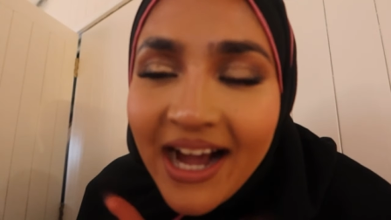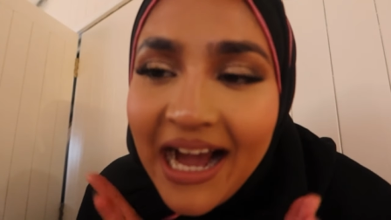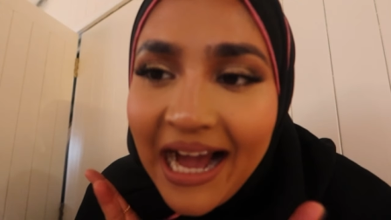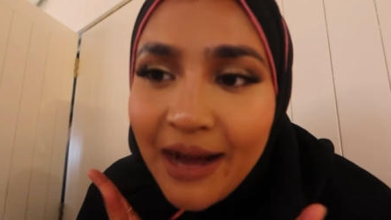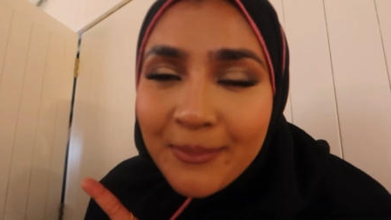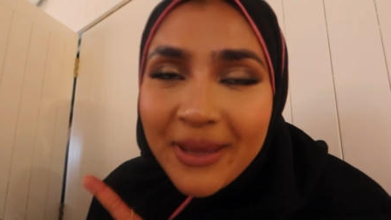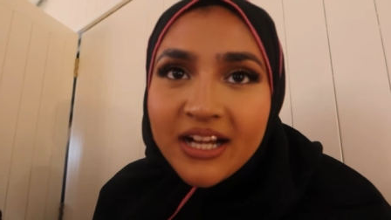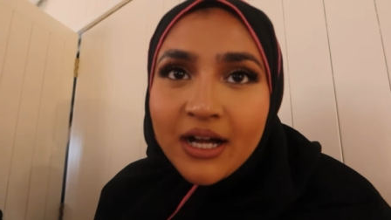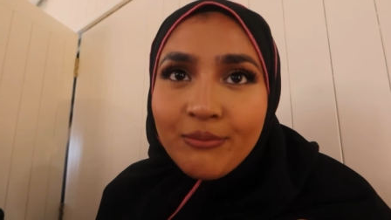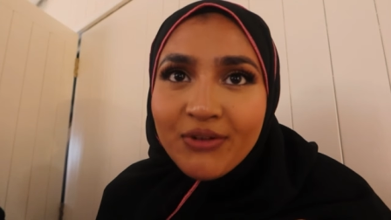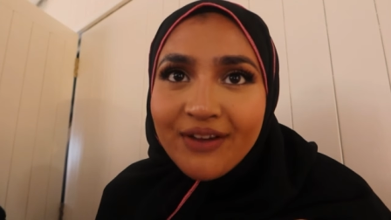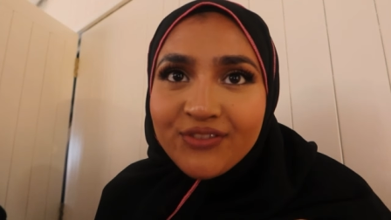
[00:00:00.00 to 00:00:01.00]
at
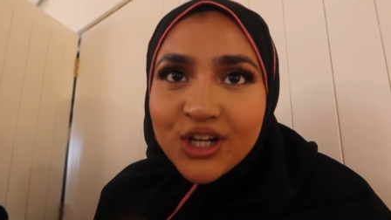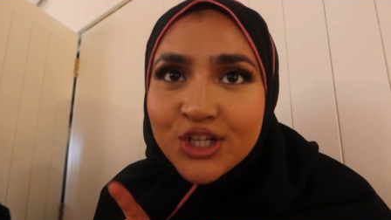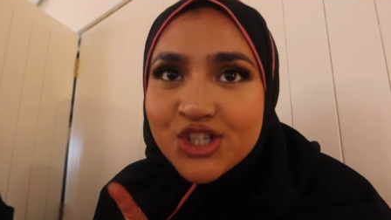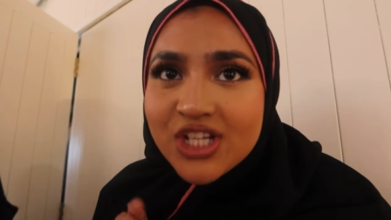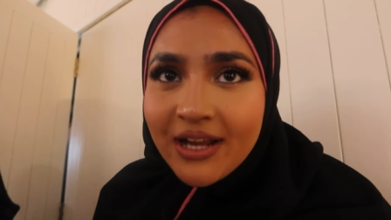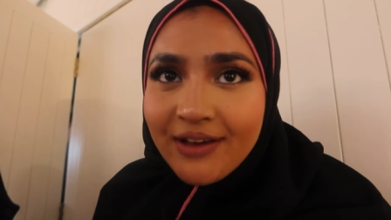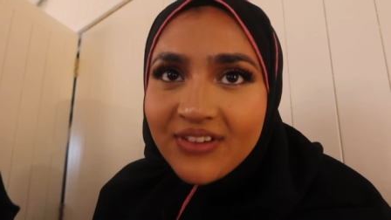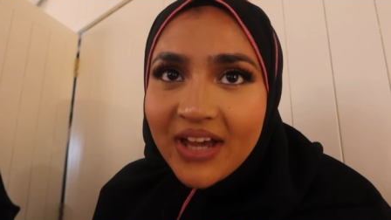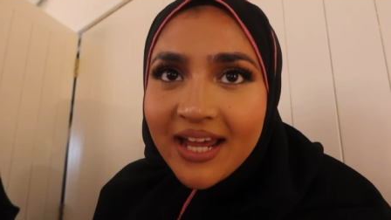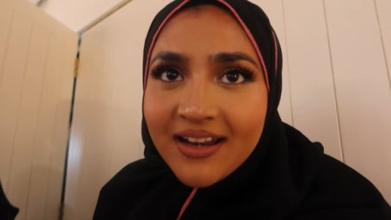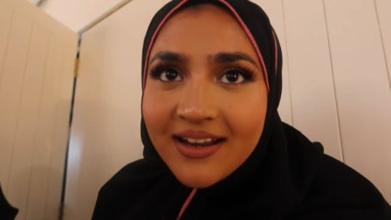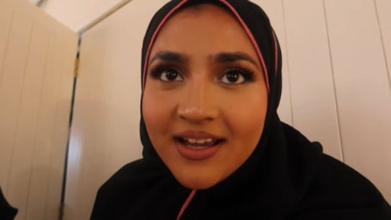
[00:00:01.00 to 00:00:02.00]
Makeup Revolution
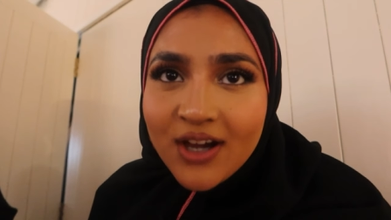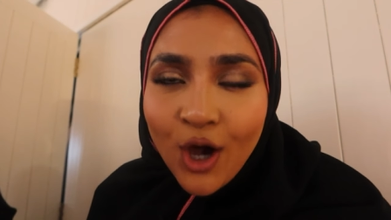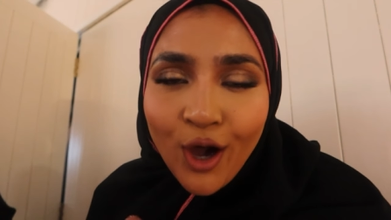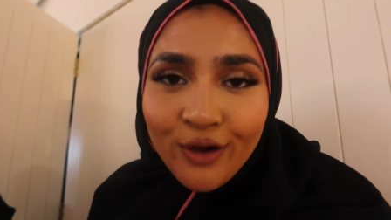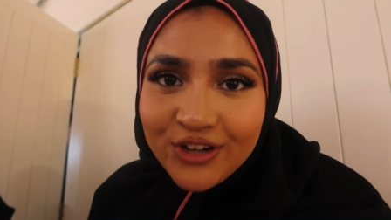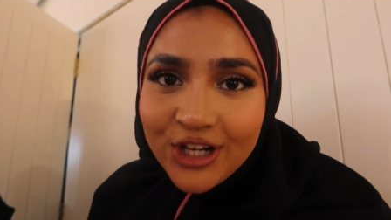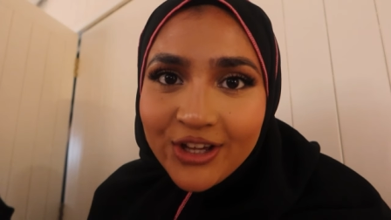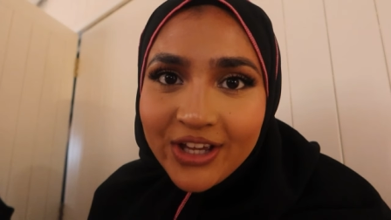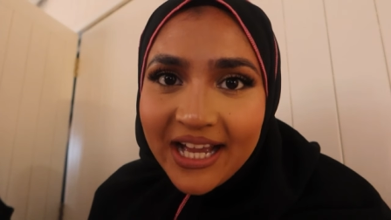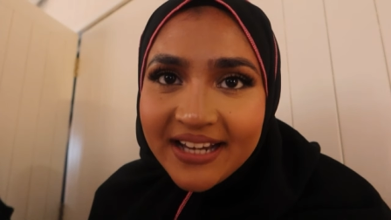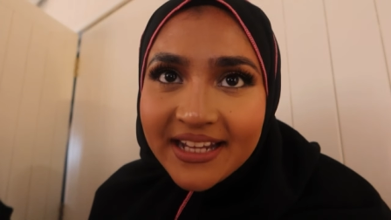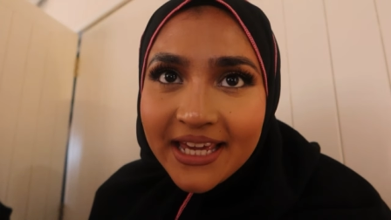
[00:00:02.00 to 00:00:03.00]
event. Hopefully you
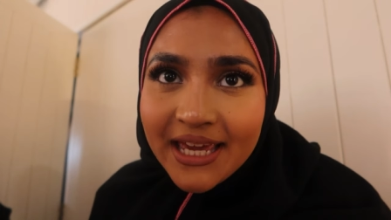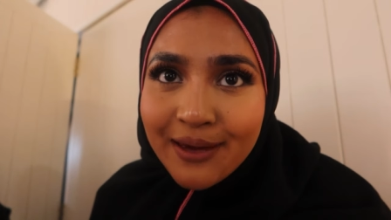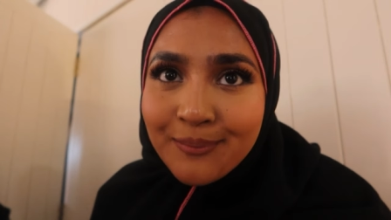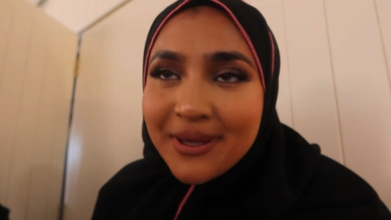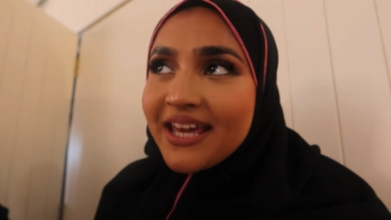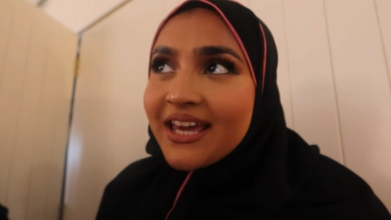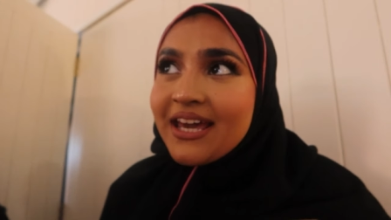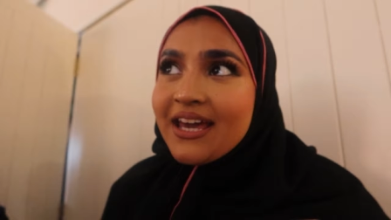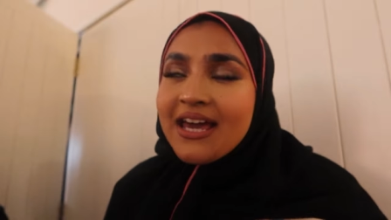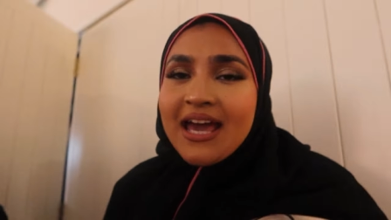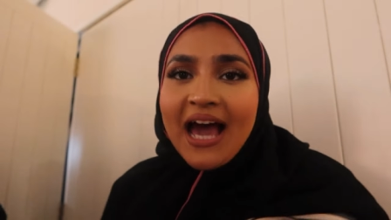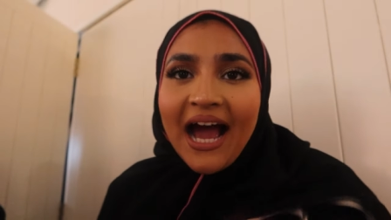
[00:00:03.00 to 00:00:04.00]
can hear me
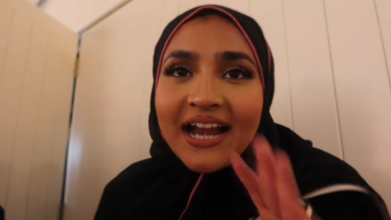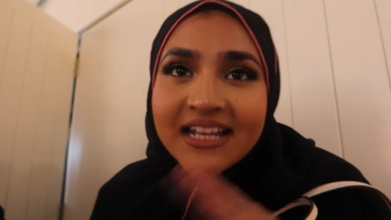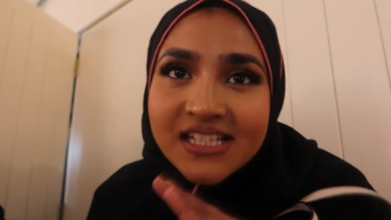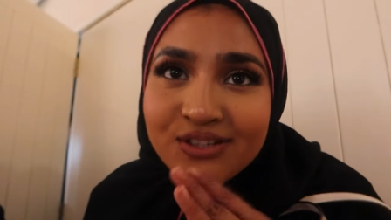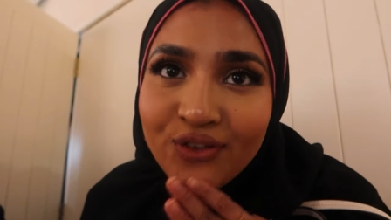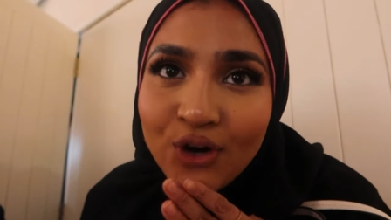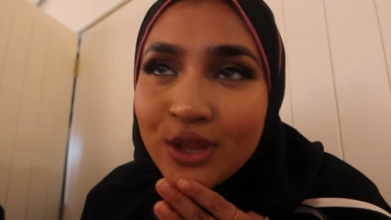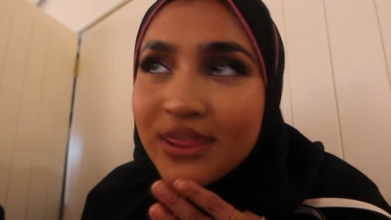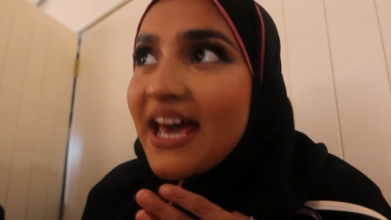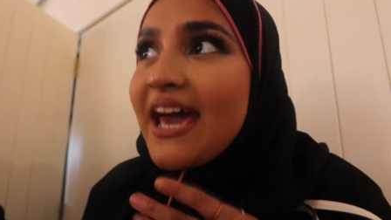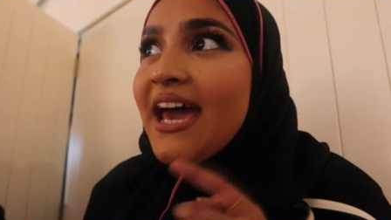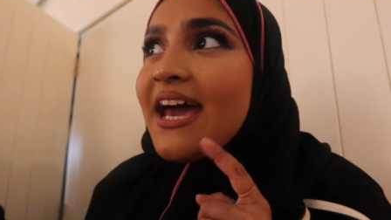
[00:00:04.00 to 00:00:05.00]
and it's for
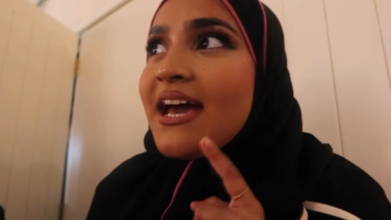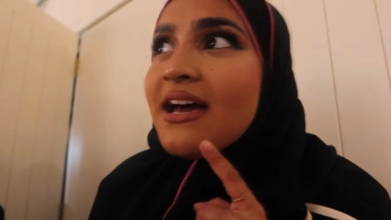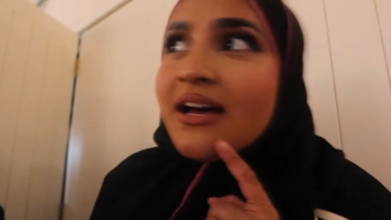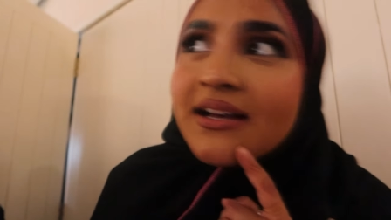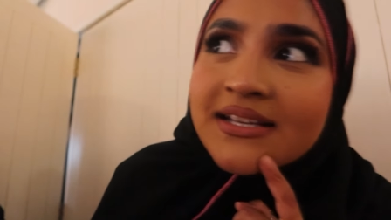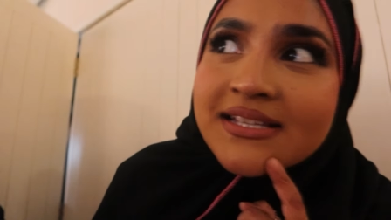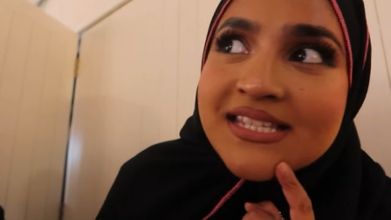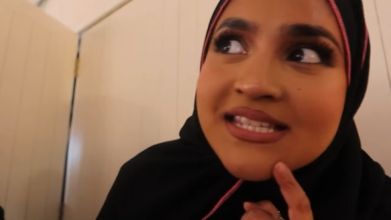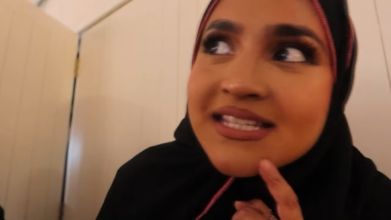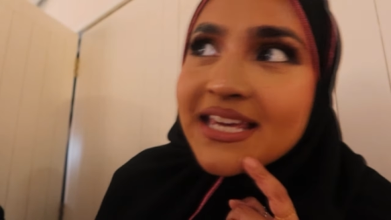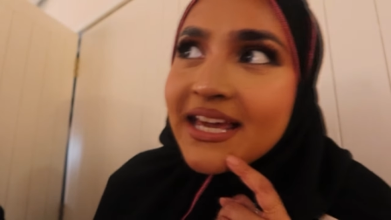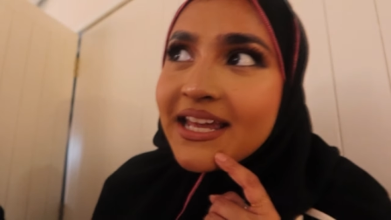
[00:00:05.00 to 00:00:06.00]
the
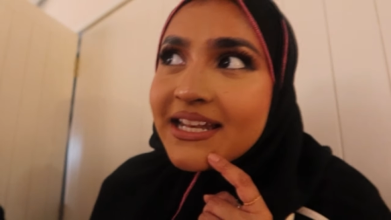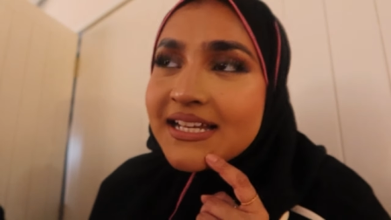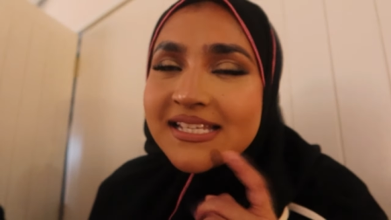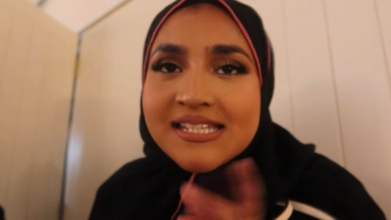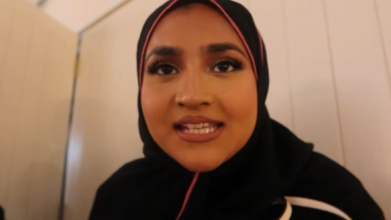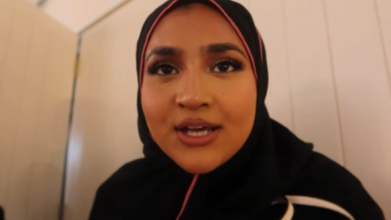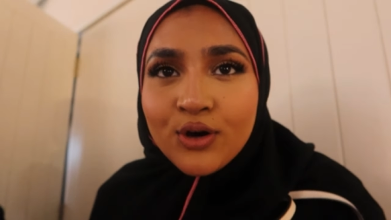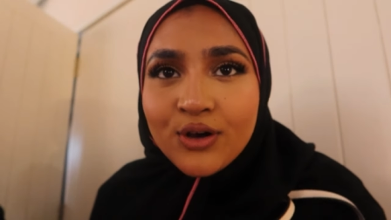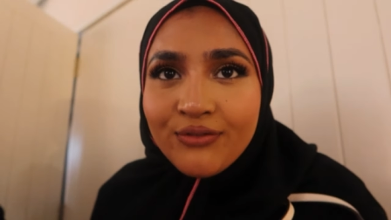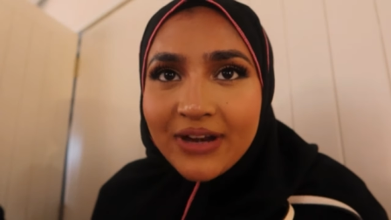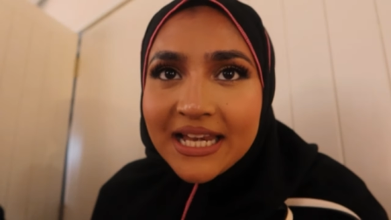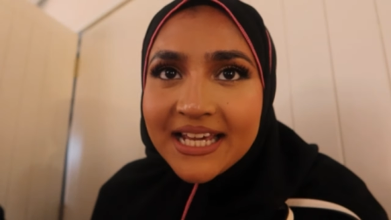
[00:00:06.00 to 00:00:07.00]
skin silk
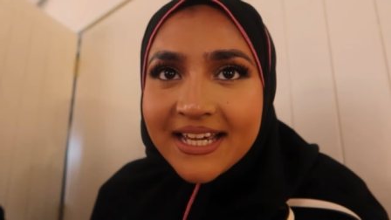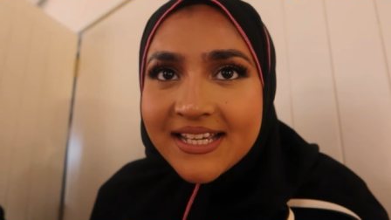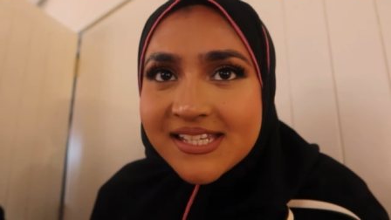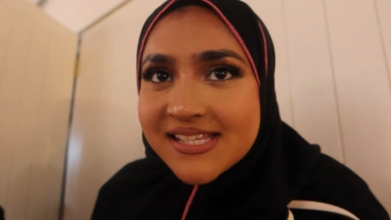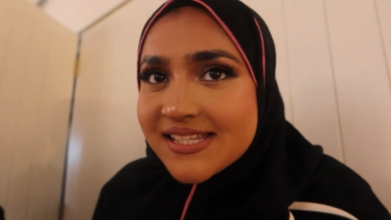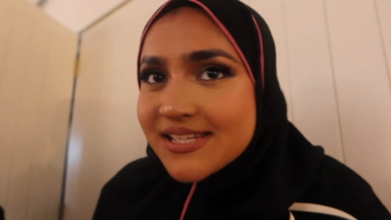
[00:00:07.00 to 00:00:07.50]
release.